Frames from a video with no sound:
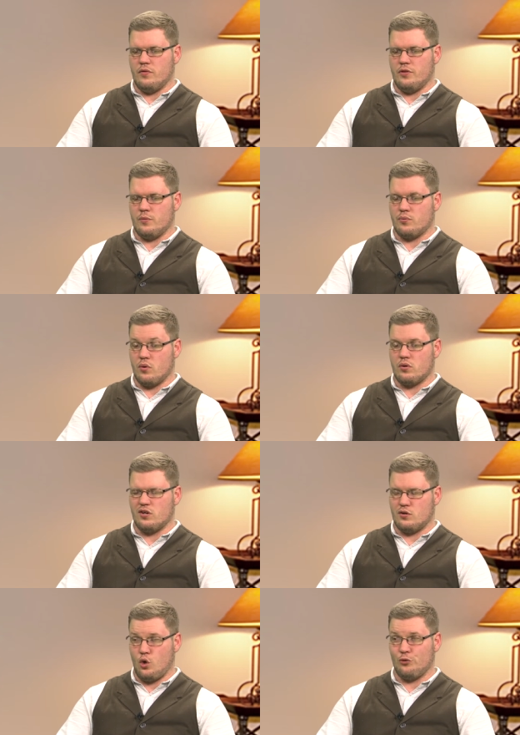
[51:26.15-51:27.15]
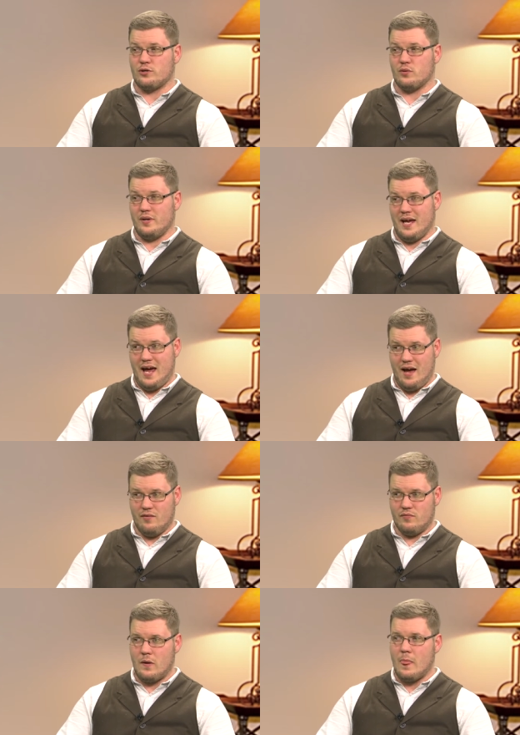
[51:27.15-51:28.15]
the broken culture we
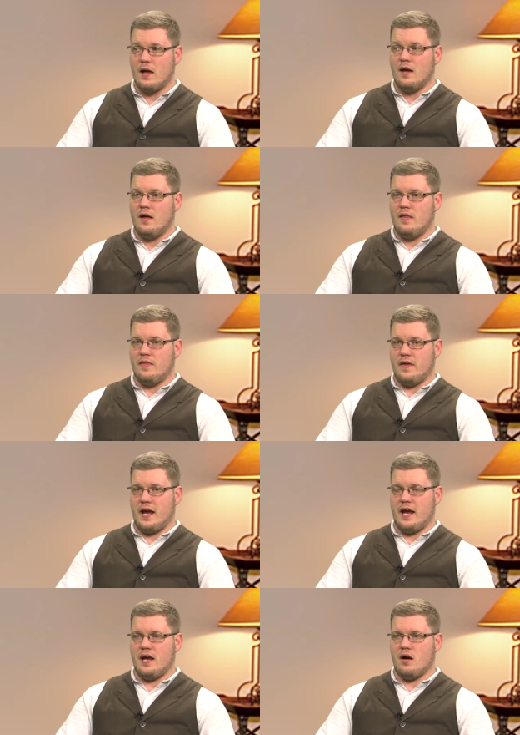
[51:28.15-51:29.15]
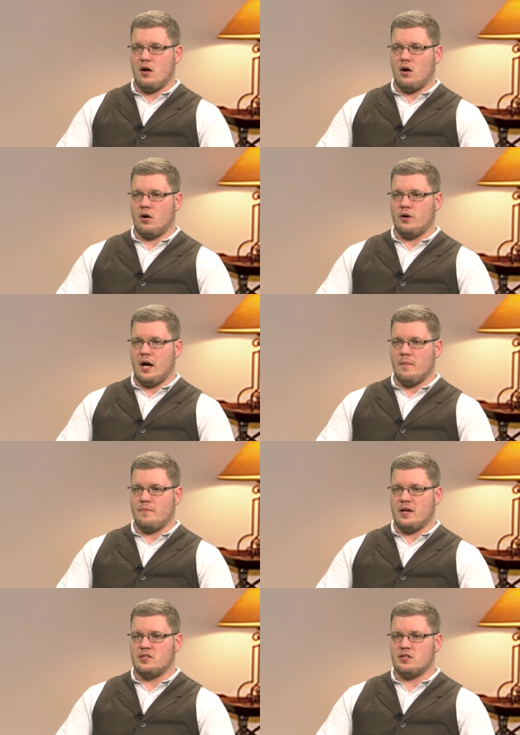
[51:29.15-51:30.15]
have. They are not
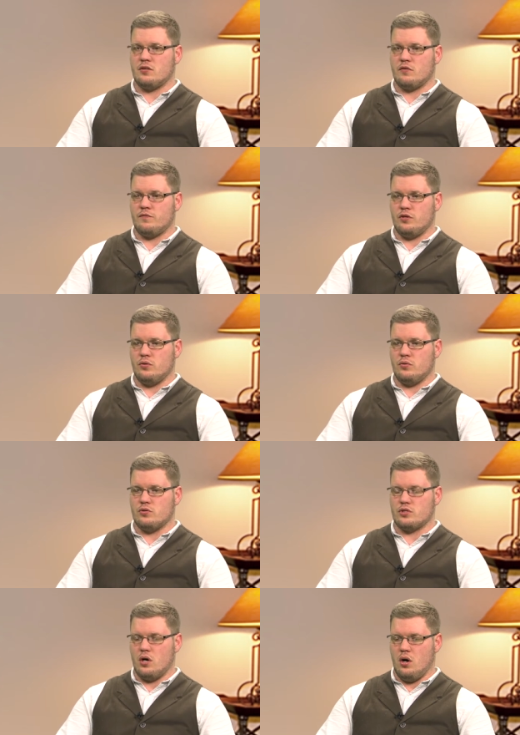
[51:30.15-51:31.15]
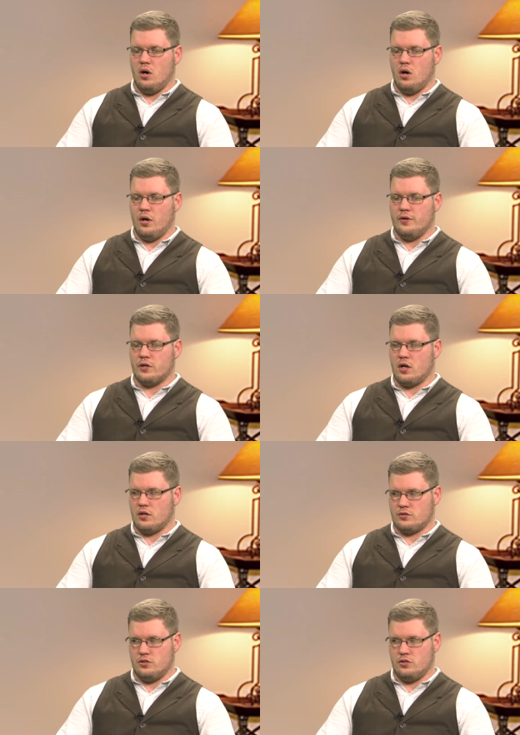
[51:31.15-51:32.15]
basing their views on the
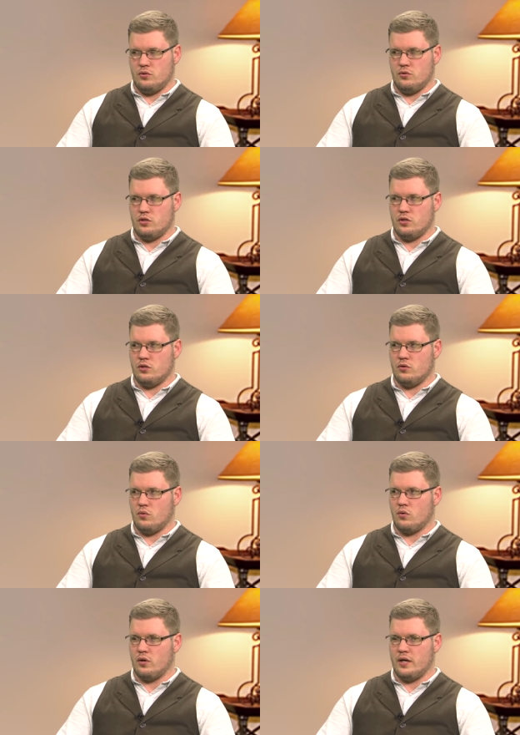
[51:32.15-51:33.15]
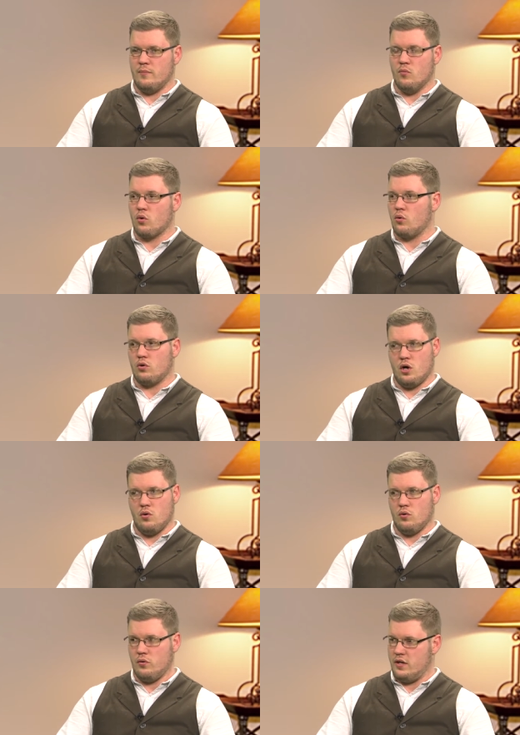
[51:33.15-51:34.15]
Constitution or any moral
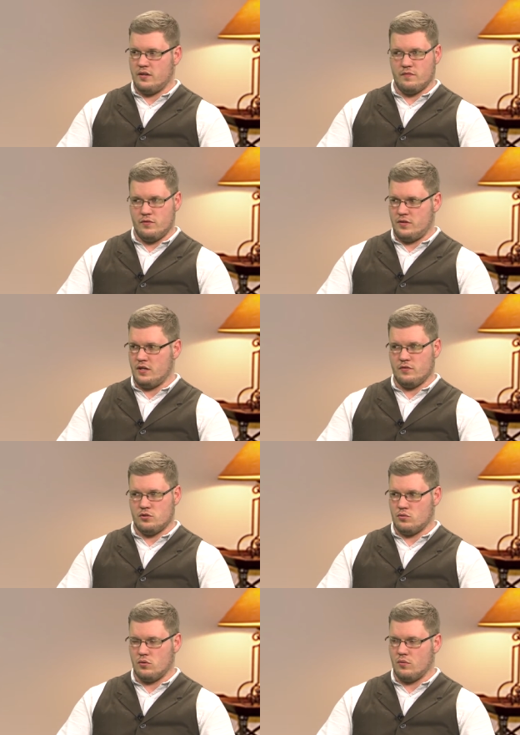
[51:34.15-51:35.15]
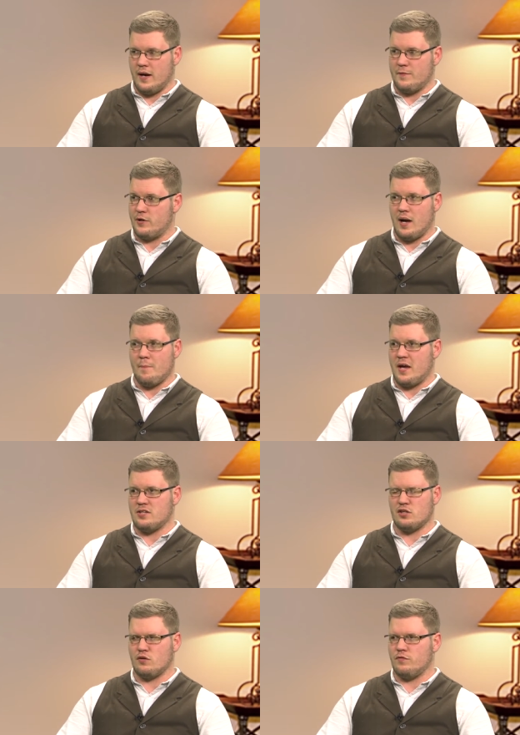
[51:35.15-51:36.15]
code or anything of the sort, right? They're not
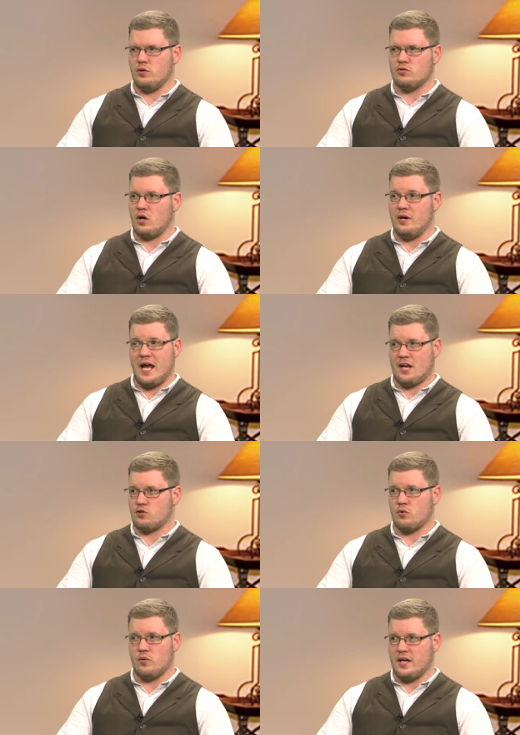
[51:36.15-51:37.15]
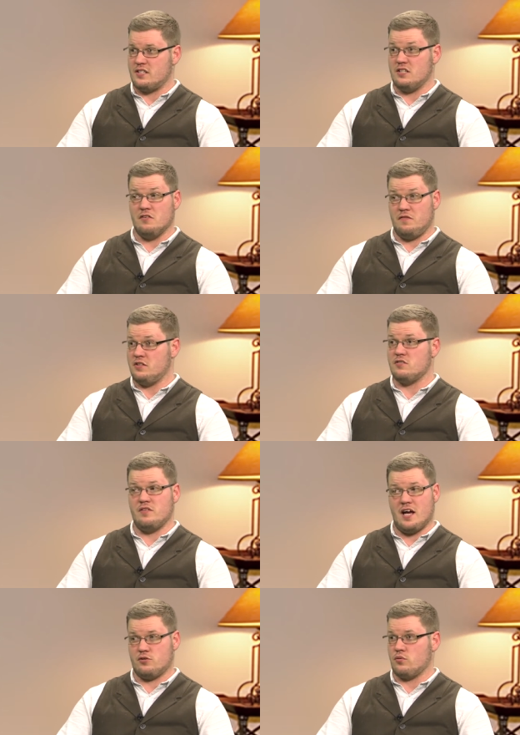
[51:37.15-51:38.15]
basing their views on natural rights and defense of
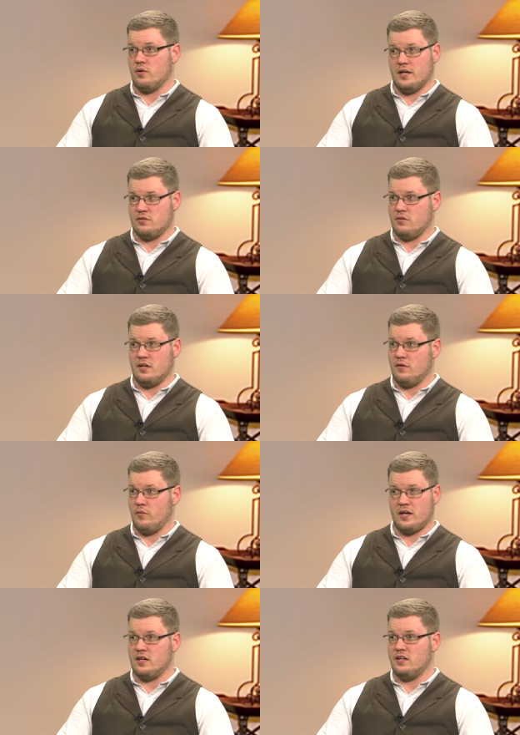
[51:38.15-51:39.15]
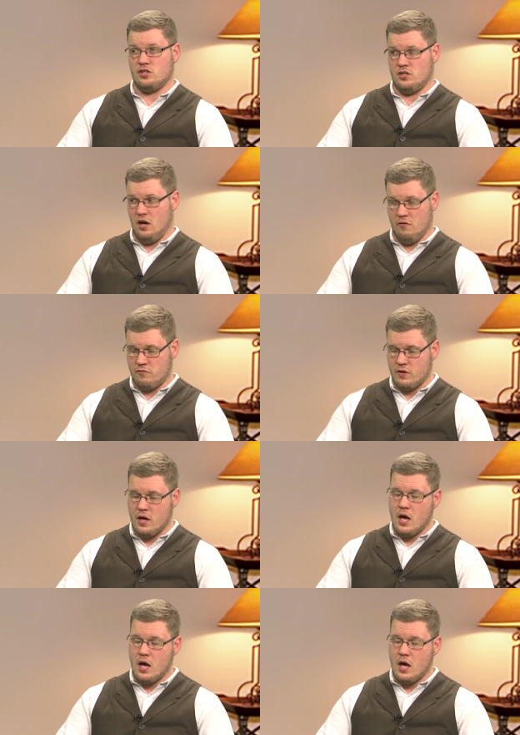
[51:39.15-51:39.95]
natural rights or any recognition of.